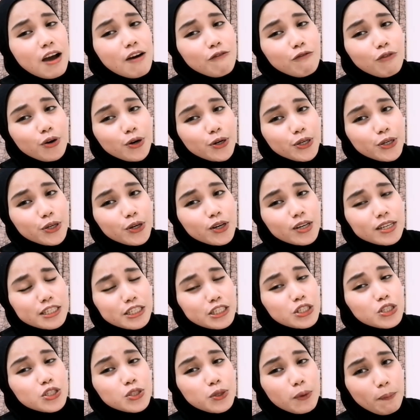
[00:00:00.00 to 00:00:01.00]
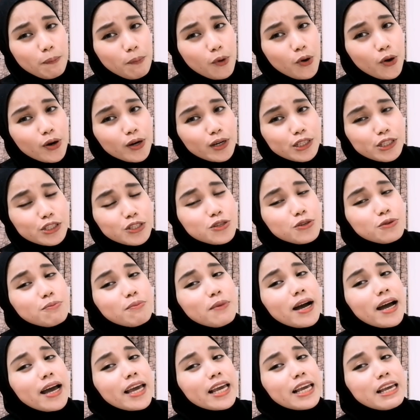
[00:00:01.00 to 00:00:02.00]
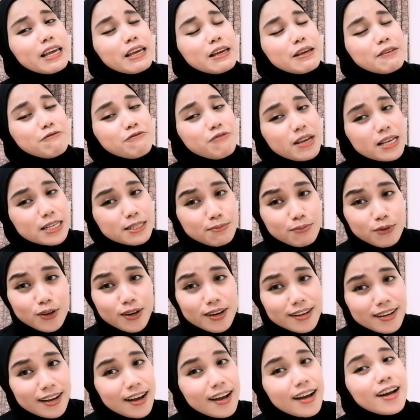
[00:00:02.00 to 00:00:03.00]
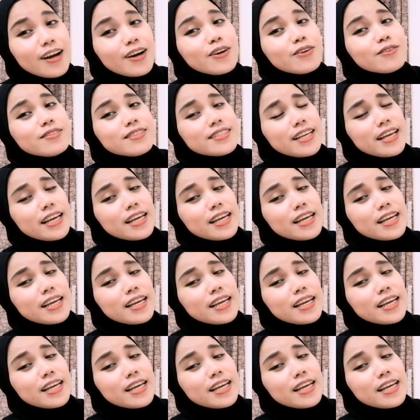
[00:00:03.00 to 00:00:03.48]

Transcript: for your support to my Facebook account.